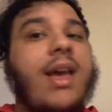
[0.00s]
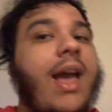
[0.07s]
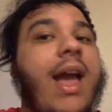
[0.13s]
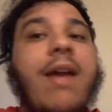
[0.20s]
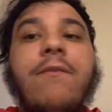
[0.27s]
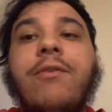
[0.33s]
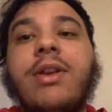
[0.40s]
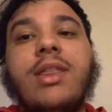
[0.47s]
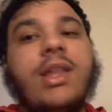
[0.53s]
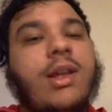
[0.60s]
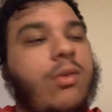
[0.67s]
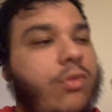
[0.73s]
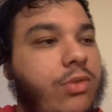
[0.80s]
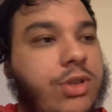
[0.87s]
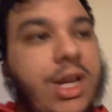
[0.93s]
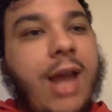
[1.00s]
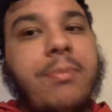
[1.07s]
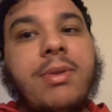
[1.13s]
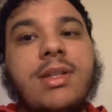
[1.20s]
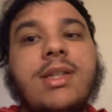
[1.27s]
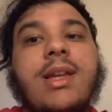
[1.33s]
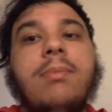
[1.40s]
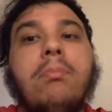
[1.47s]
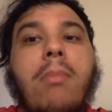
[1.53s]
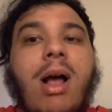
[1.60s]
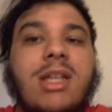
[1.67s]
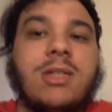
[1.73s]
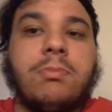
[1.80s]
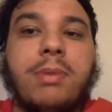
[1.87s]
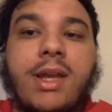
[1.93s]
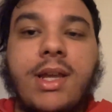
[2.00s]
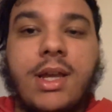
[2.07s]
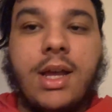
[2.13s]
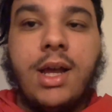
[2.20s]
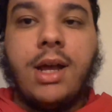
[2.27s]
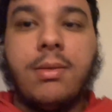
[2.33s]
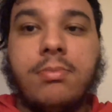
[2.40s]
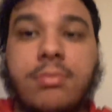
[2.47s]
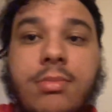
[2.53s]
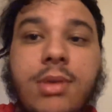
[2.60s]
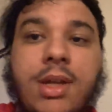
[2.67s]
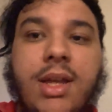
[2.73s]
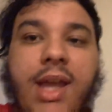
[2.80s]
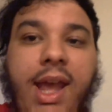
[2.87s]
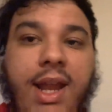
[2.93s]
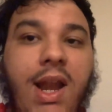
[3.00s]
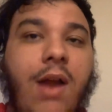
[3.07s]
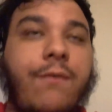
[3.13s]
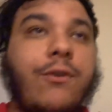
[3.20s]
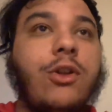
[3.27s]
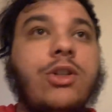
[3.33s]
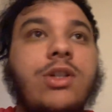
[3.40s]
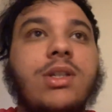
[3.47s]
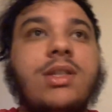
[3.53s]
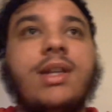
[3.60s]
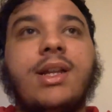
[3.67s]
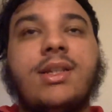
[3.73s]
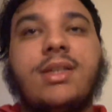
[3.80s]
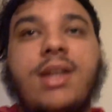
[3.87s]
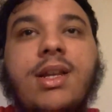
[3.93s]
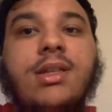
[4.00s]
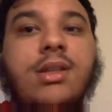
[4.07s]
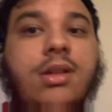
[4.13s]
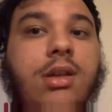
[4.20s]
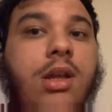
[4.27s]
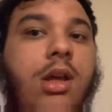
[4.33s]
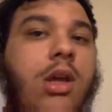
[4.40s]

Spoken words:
Everything. Champions League must be in our futures next season.